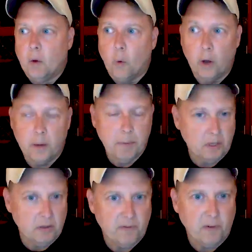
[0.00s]
One of my
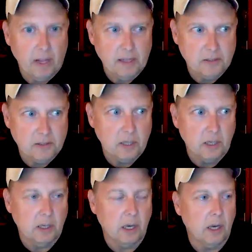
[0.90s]
good friends,
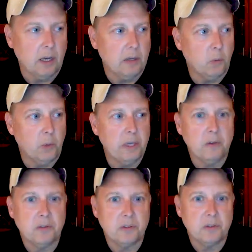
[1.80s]
we
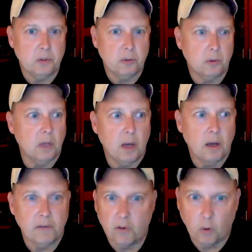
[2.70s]
used to
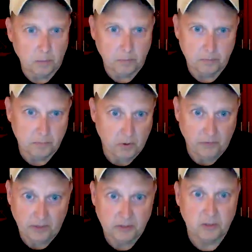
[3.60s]
love horror
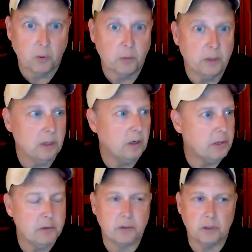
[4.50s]
movies. So you
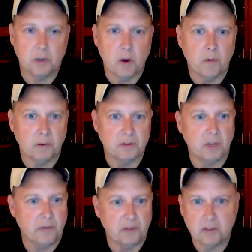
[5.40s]
usually go over,
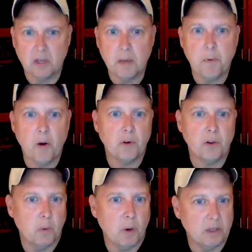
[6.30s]
have a sleepover,
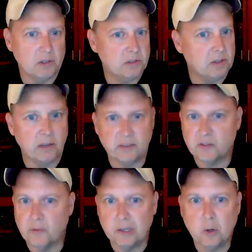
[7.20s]
you watch Son of
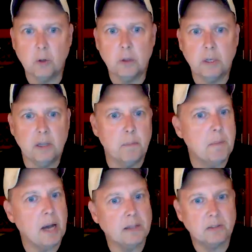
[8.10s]
Svengoolie, the
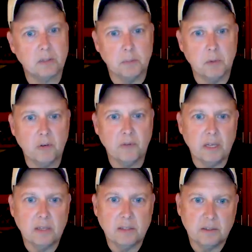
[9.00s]
monster
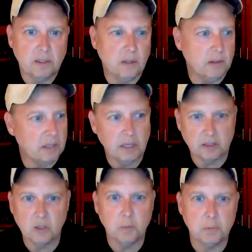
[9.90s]
movies, you get a
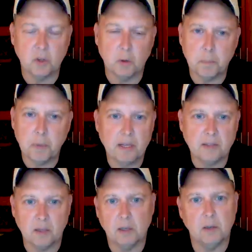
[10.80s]
Tombstone
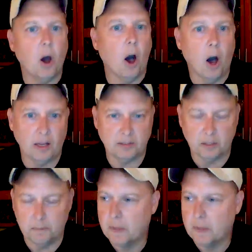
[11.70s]
pizza. Awesome.